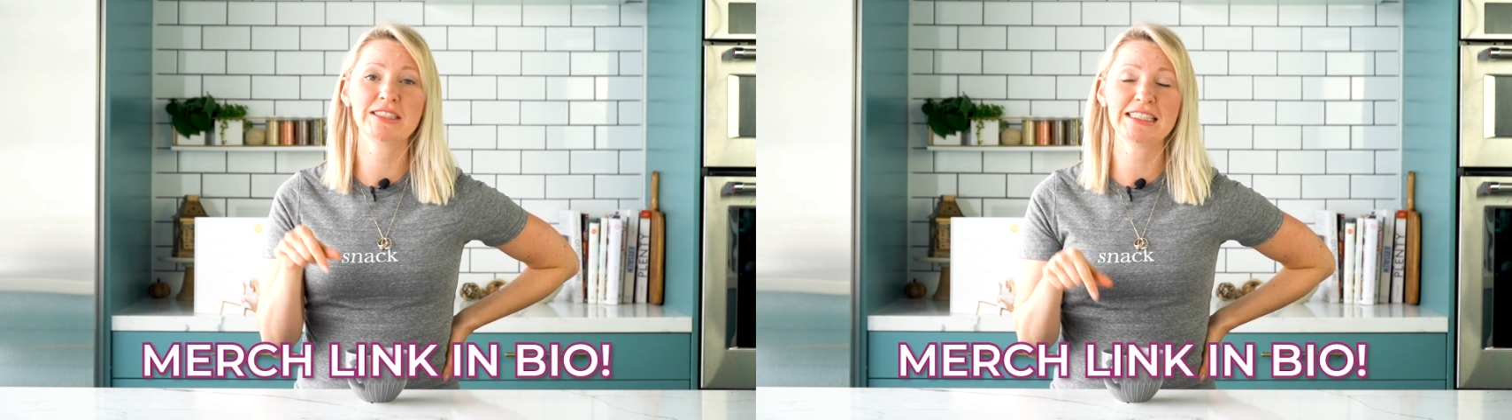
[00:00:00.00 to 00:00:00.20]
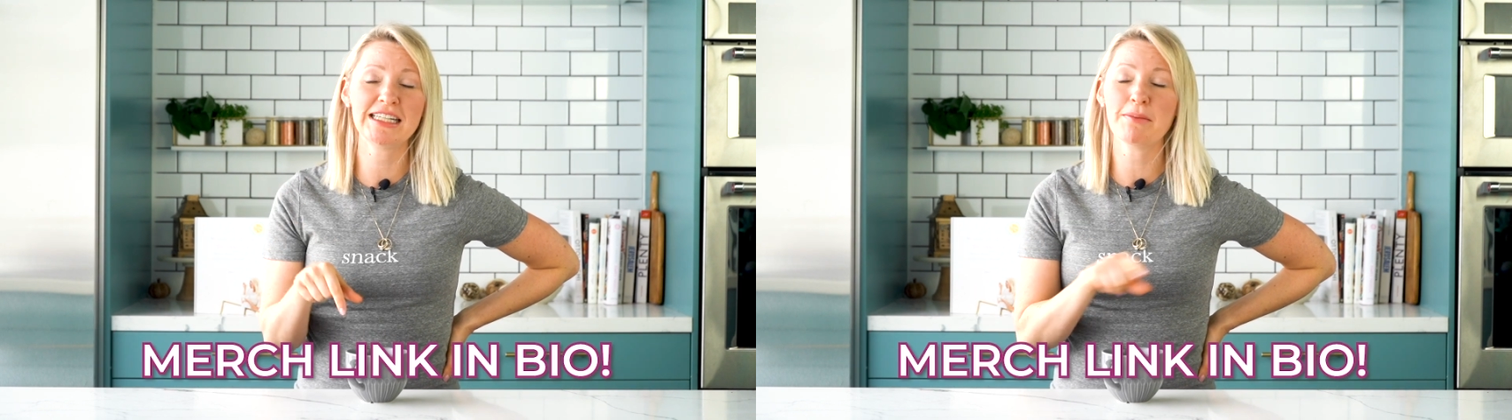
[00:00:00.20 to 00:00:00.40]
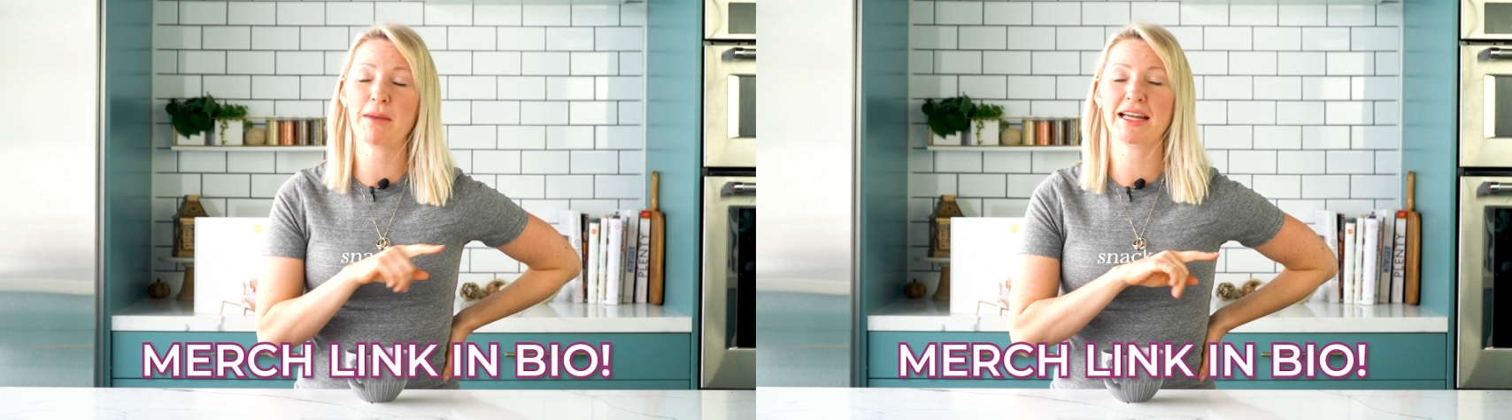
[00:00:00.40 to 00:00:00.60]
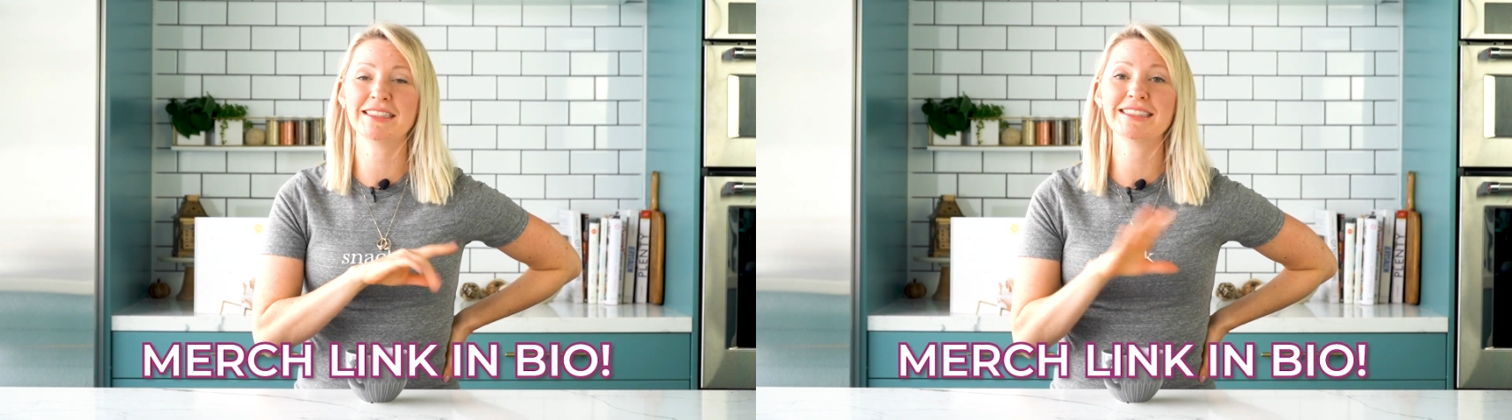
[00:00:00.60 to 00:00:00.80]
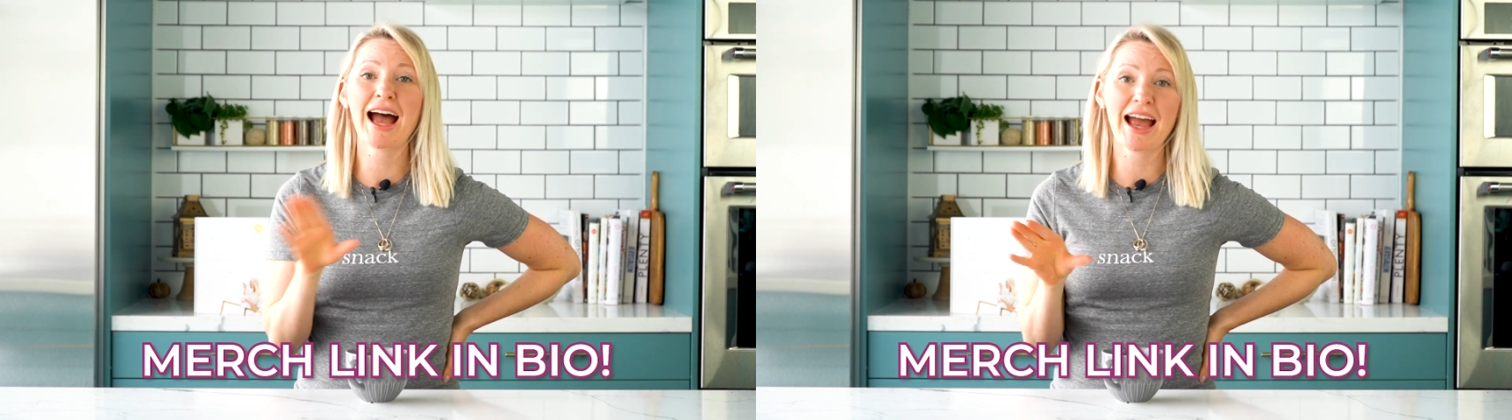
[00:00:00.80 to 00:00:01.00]
see my
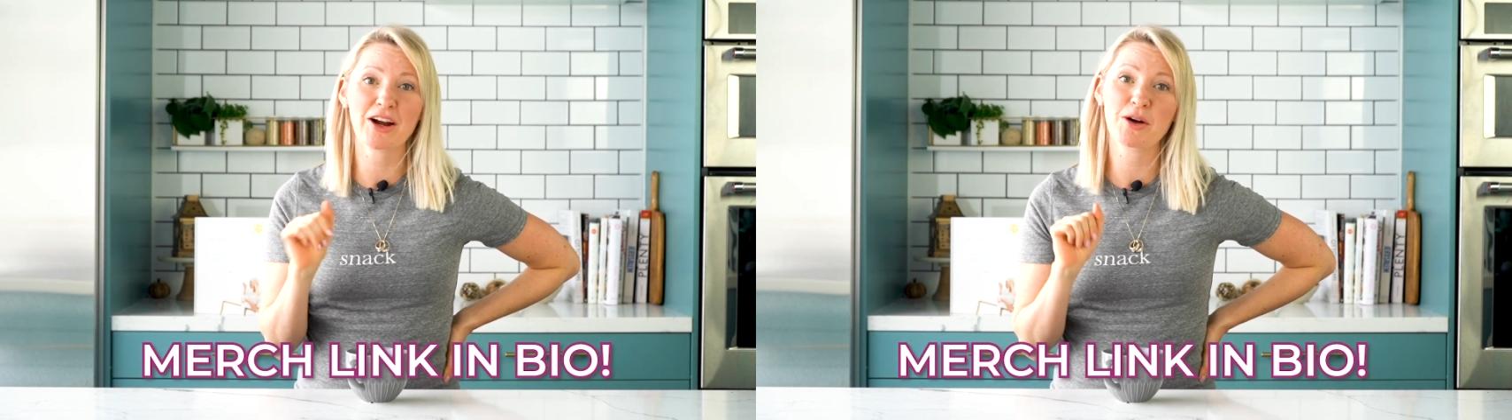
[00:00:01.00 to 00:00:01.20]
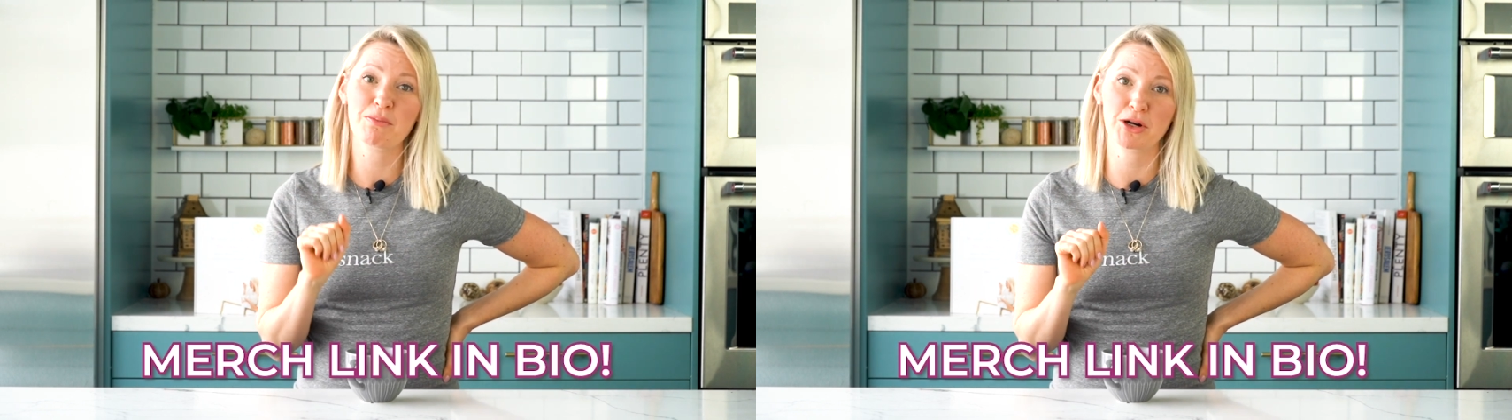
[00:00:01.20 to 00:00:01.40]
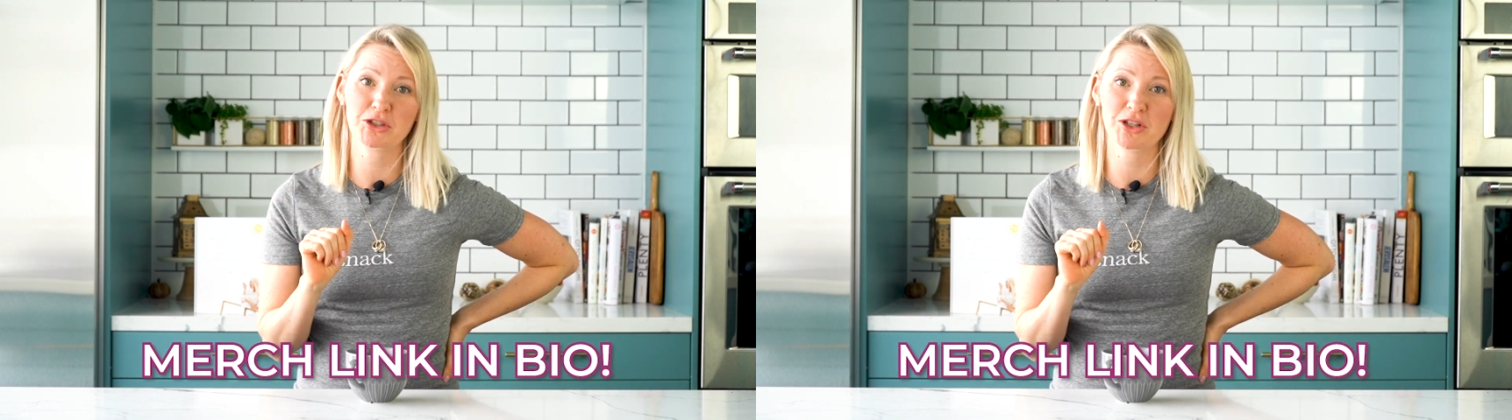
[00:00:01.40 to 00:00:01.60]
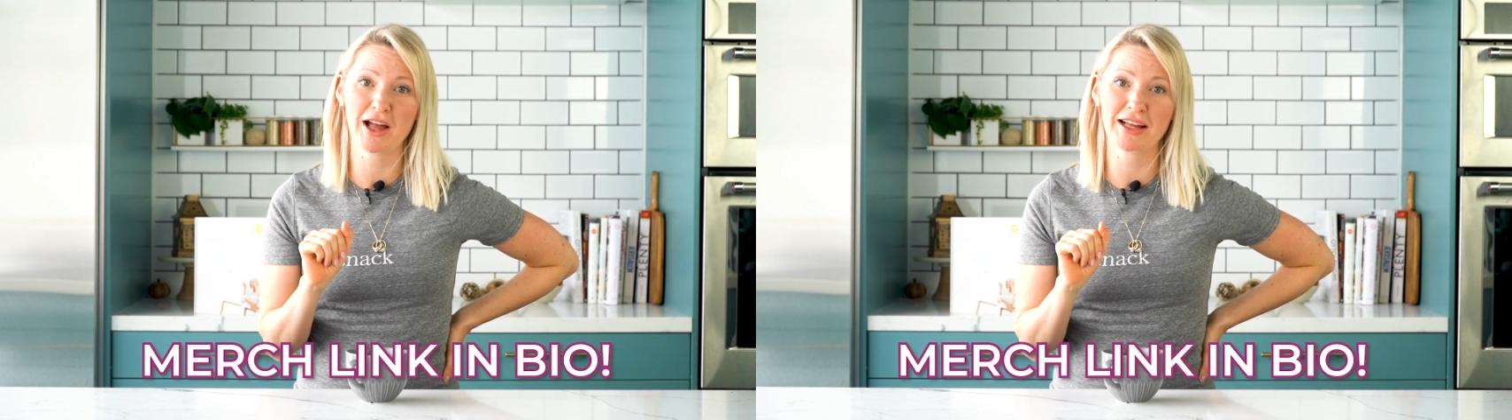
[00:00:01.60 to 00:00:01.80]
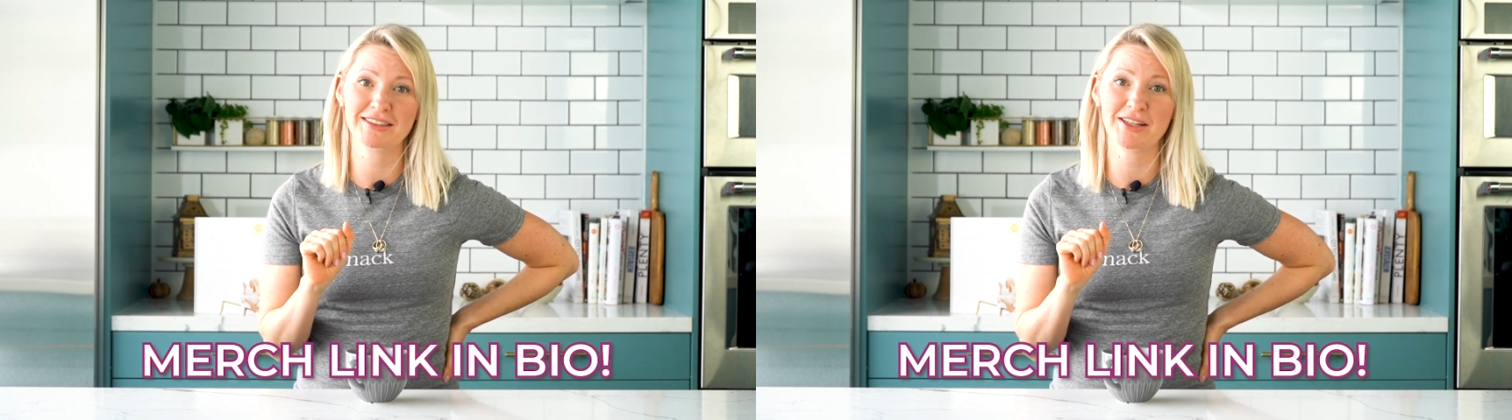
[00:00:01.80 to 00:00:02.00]
entire merch line.